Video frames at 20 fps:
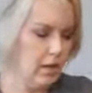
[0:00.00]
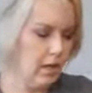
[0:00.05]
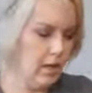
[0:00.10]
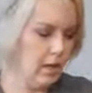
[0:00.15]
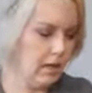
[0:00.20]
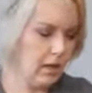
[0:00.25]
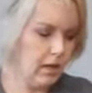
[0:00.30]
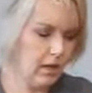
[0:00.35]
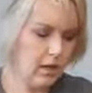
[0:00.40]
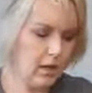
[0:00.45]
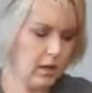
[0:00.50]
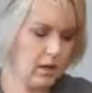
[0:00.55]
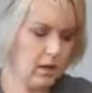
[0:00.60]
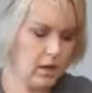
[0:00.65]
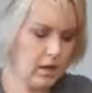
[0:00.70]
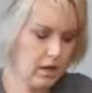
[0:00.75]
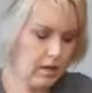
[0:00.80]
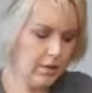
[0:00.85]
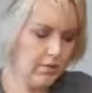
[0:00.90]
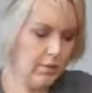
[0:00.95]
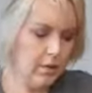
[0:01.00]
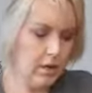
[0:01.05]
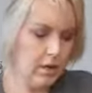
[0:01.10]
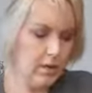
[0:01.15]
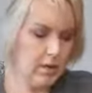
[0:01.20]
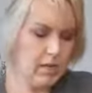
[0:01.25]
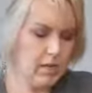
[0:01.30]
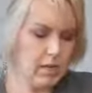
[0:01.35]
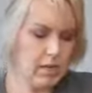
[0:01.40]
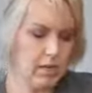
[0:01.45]
Here, if we go to
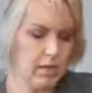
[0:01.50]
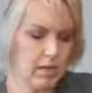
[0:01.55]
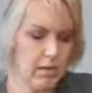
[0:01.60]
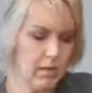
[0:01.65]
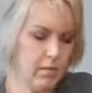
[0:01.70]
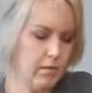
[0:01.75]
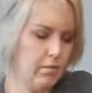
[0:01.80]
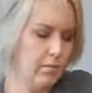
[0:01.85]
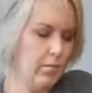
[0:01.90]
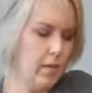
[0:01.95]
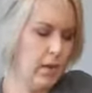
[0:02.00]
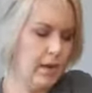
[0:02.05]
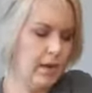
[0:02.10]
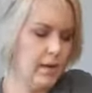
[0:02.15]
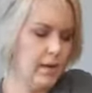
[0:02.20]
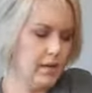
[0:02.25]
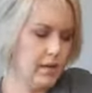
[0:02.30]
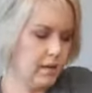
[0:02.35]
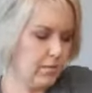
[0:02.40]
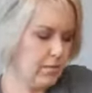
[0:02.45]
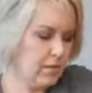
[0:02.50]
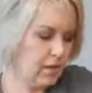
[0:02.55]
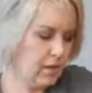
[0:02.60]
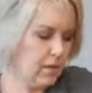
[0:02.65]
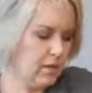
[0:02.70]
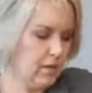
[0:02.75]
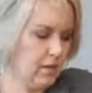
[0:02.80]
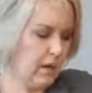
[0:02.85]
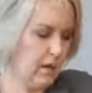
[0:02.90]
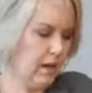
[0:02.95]
stick bright stems
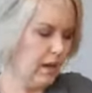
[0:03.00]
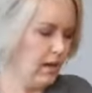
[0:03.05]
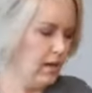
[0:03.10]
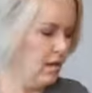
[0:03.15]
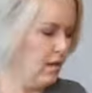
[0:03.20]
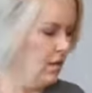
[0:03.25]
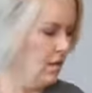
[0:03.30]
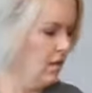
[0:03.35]
outside,